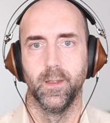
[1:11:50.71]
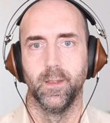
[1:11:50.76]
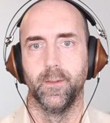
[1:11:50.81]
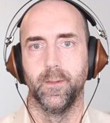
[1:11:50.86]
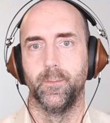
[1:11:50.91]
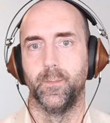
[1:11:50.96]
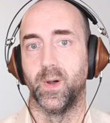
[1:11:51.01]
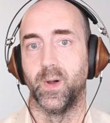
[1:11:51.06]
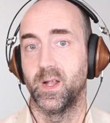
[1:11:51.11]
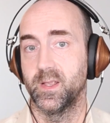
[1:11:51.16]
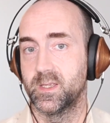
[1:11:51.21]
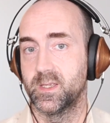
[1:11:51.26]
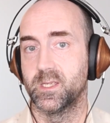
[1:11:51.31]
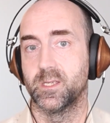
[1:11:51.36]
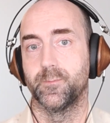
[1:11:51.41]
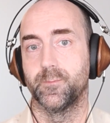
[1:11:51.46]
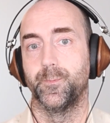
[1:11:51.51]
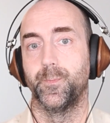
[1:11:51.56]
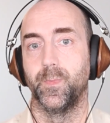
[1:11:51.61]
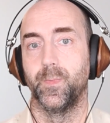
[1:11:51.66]

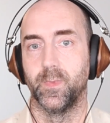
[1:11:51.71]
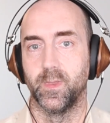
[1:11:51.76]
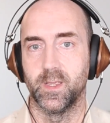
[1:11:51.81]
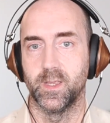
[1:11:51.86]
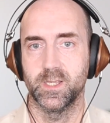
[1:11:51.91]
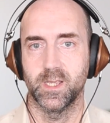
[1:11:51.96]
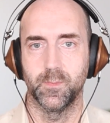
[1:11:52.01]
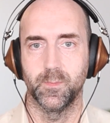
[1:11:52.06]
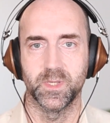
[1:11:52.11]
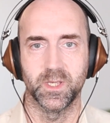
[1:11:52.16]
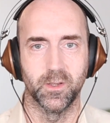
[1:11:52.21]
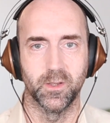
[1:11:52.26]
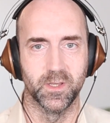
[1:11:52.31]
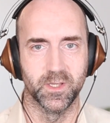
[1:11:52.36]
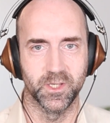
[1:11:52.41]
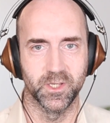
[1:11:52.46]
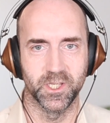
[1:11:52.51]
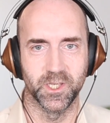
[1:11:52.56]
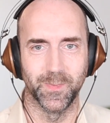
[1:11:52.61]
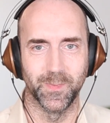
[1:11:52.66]
But this episode
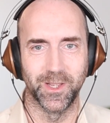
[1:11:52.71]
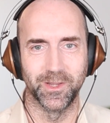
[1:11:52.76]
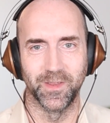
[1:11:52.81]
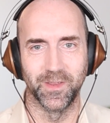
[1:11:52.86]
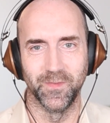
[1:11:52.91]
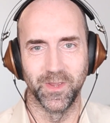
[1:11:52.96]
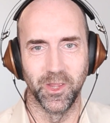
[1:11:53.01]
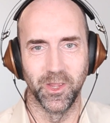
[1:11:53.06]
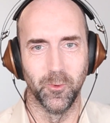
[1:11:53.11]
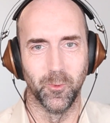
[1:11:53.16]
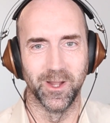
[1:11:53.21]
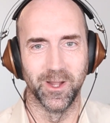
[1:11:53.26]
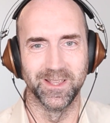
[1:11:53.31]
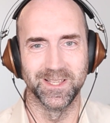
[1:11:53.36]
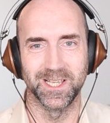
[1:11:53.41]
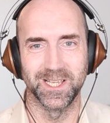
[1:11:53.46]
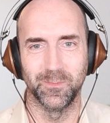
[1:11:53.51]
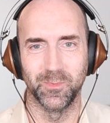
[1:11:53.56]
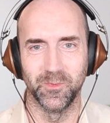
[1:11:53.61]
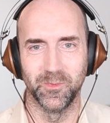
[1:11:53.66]
is just about giving you one
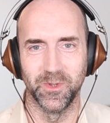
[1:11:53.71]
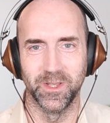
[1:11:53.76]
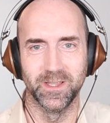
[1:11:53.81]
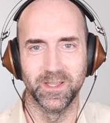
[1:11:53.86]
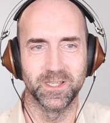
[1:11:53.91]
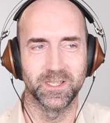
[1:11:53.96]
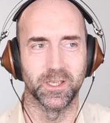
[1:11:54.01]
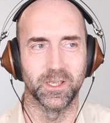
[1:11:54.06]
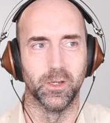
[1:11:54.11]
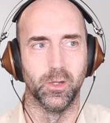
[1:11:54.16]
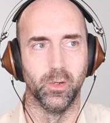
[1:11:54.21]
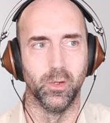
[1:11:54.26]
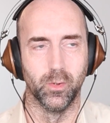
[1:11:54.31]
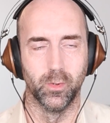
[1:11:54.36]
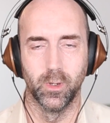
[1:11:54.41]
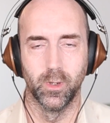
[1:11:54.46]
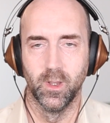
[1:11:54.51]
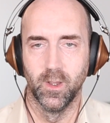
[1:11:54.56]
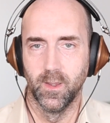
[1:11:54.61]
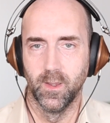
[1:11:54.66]
supplement.
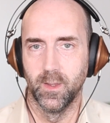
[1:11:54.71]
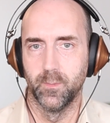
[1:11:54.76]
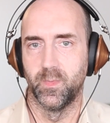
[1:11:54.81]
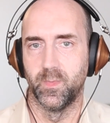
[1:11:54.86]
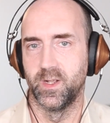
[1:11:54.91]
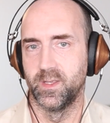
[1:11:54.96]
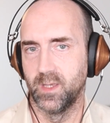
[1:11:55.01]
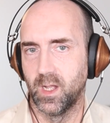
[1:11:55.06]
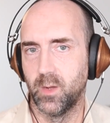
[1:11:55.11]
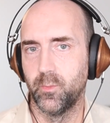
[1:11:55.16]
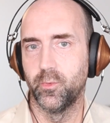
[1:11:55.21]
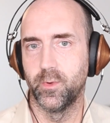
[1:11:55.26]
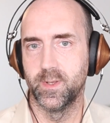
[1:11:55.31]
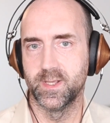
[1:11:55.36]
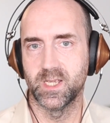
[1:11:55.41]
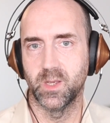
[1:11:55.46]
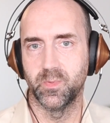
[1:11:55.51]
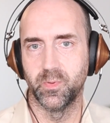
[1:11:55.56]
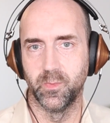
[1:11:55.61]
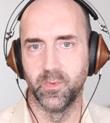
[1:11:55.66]
So my number one
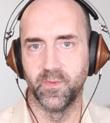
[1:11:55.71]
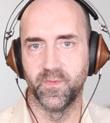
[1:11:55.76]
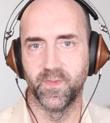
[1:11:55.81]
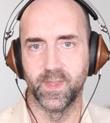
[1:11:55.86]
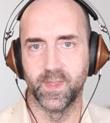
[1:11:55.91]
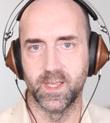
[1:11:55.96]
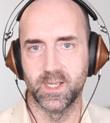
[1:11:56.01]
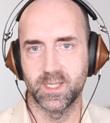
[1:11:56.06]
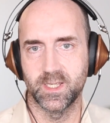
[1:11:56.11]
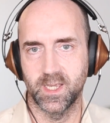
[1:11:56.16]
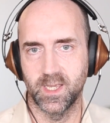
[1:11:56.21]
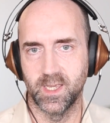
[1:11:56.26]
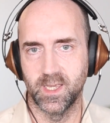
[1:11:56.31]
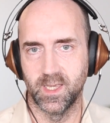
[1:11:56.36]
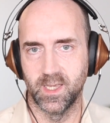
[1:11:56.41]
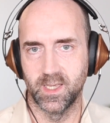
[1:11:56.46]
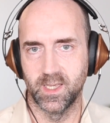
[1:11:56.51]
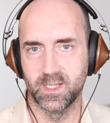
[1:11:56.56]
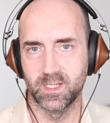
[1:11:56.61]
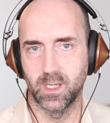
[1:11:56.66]
supplement for this
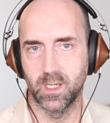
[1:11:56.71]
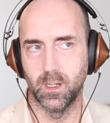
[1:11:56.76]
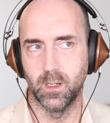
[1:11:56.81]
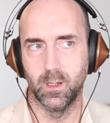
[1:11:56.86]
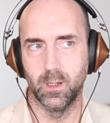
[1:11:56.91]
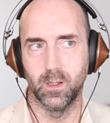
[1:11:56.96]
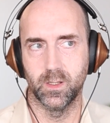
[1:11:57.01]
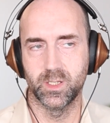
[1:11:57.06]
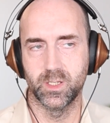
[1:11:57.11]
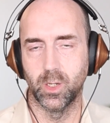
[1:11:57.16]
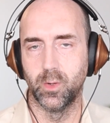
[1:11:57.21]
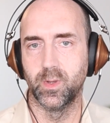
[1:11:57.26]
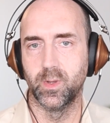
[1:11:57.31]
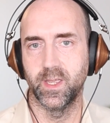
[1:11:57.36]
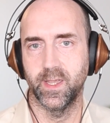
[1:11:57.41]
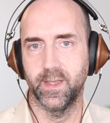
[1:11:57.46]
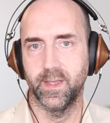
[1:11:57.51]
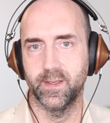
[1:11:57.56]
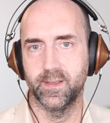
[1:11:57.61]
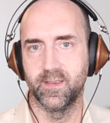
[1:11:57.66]
is
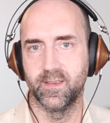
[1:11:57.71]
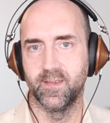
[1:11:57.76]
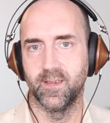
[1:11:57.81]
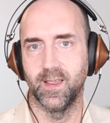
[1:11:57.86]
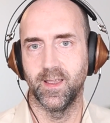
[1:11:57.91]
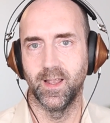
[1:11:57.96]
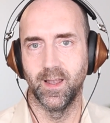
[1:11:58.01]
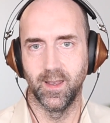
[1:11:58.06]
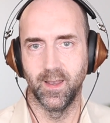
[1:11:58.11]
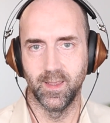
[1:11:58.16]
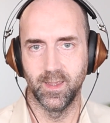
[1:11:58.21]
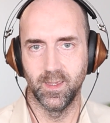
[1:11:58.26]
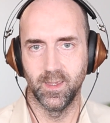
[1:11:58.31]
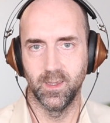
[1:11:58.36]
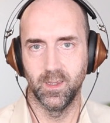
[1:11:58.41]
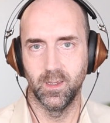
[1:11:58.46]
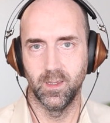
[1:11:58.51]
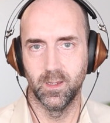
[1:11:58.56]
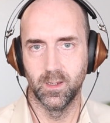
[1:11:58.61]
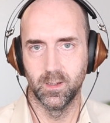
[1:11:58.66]
Tonkat
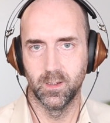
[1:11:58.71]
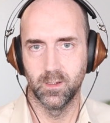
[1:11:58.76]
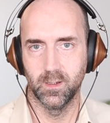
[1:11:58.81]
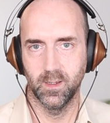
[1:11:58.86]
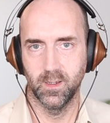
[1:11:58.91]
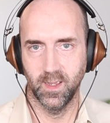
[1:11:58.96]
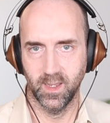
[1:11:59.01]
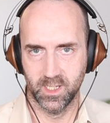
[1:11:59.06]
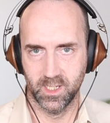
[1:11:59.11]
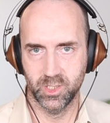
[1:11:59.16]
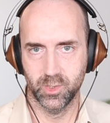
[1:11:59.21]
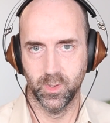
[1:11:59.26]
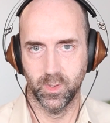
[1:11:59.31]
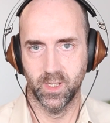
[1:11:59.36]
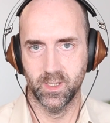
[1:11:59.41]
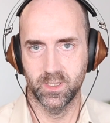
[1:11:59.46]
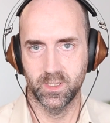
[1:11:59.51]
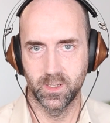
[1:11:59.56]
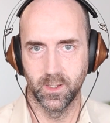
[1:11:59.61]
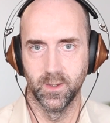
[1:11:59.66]
Ali
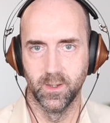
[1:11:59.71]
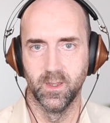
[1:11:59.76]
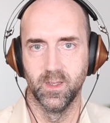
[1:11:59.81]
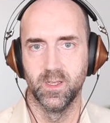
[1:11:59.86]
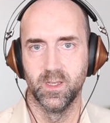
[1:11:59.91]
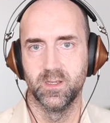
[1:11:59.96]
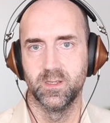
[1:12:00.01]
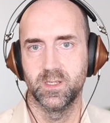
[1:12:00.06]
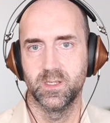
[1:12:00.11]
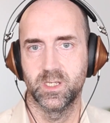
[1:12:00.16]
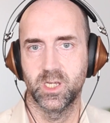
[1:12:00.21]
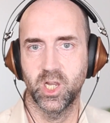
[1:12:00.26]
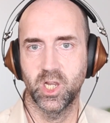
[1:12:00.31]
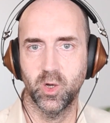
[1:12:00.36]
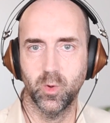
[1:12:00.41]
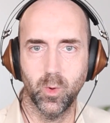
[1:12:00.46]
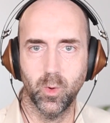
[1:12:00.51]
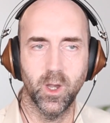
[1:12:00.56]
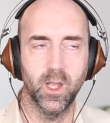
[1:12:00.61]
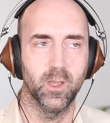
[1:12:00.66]
extract. It's
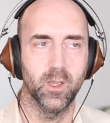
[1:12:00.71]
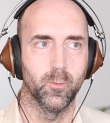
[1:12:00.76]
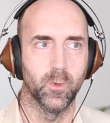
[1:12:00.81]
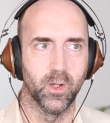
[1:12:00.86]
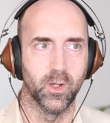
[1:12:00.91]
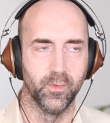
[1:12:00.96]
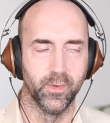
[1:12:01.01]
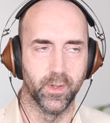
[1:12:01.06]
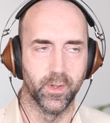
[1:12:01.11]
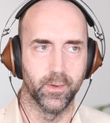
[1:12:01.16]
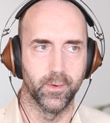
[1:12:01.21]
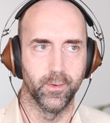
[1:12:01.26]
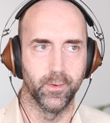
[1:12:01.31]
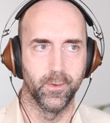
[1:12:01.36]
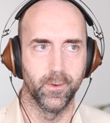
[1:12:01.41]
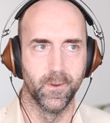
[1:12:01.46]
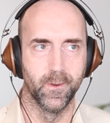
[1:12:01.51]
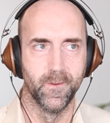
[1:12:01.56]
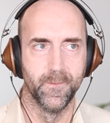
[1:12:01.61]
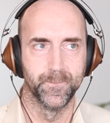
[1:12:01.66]
quite well
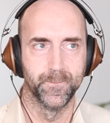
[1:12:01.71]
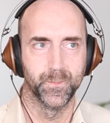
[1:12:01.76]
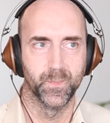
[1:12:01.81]
known.